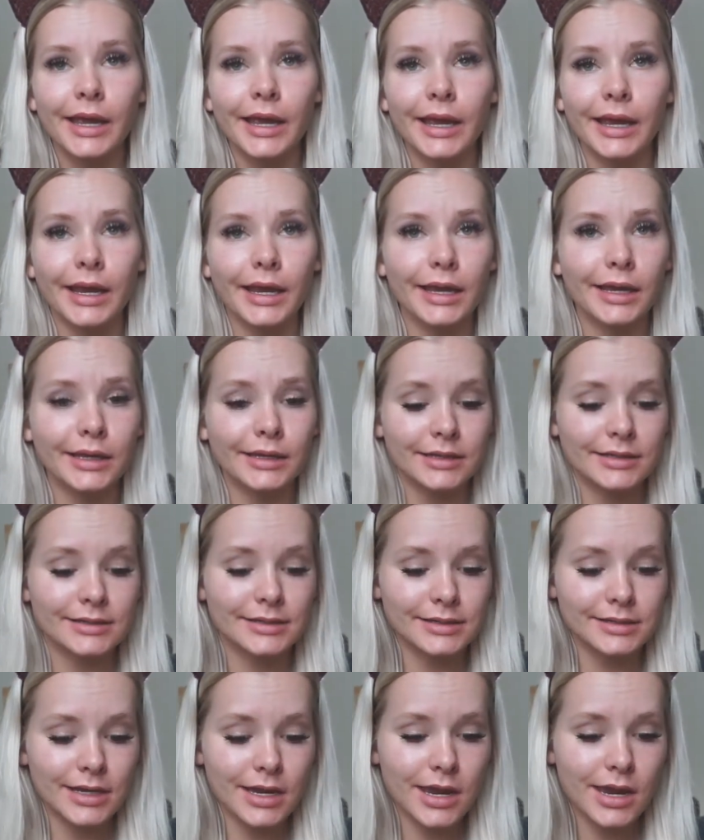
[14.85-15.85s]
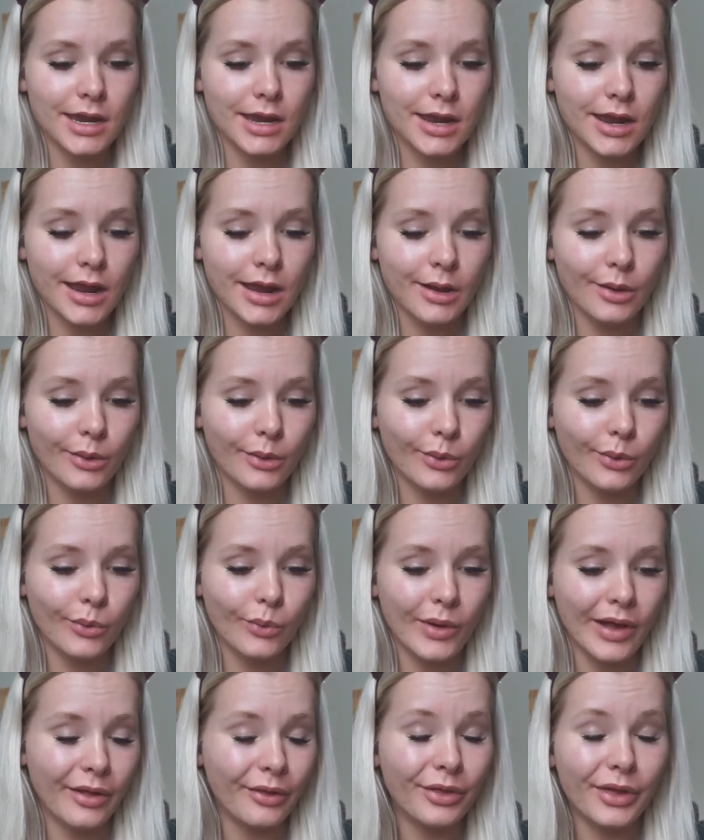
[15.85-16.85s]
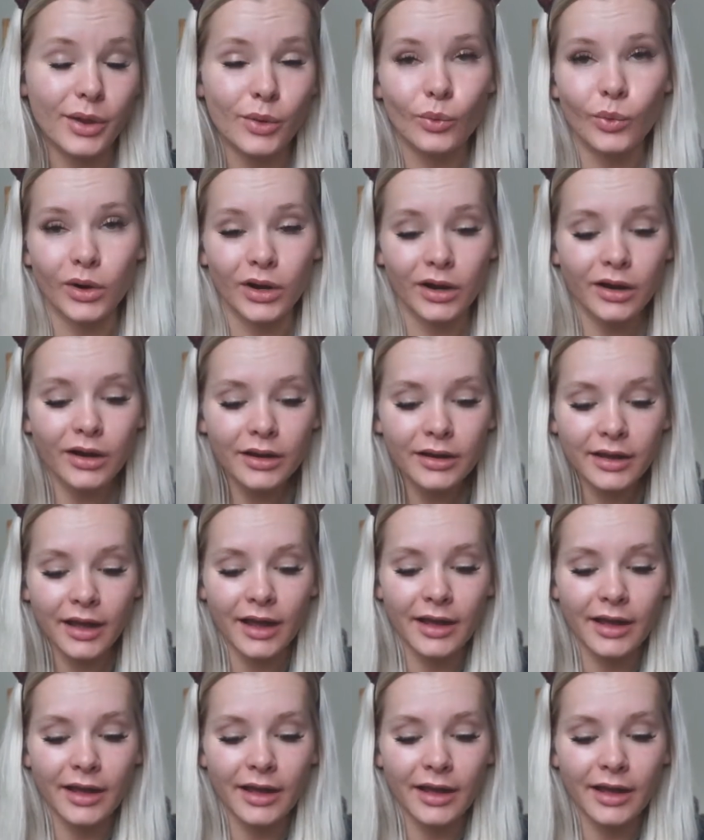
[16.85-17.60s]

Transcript: and see how well they work.